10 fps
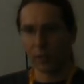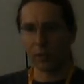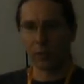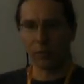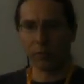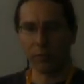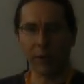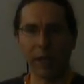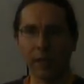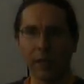you know,
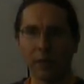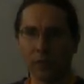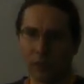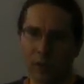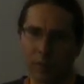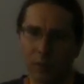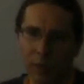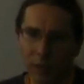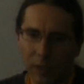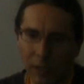finding some
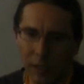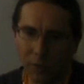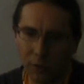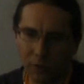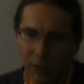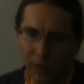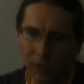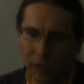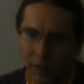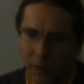
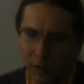interesting